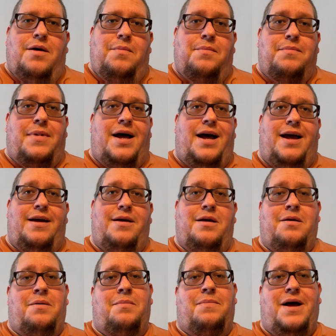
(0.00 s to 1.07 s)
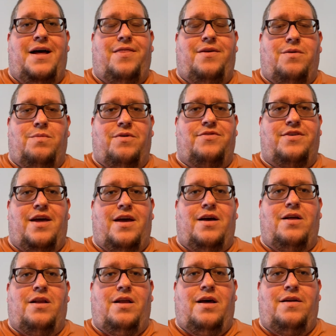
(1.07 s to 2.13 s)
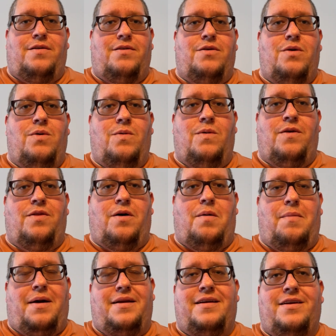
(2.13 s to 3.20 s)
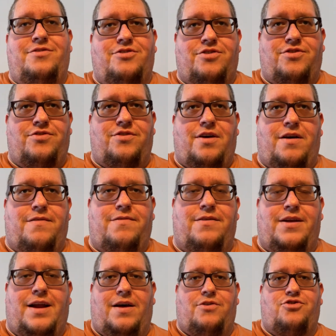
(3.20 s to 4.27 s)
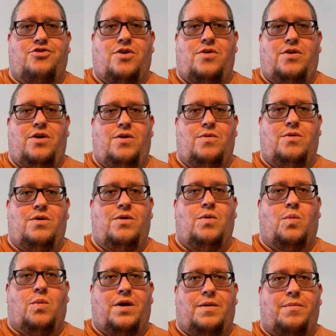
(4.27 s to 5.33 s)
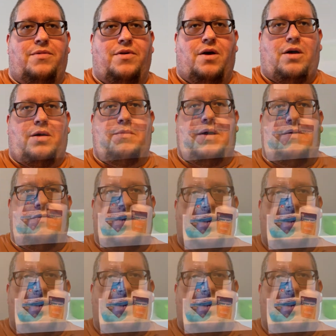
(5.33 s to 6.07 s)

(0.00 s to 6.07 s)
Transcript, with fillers: my bathroom was getting cluttered with all my denture stuff, and I'll show you what I'm talking about right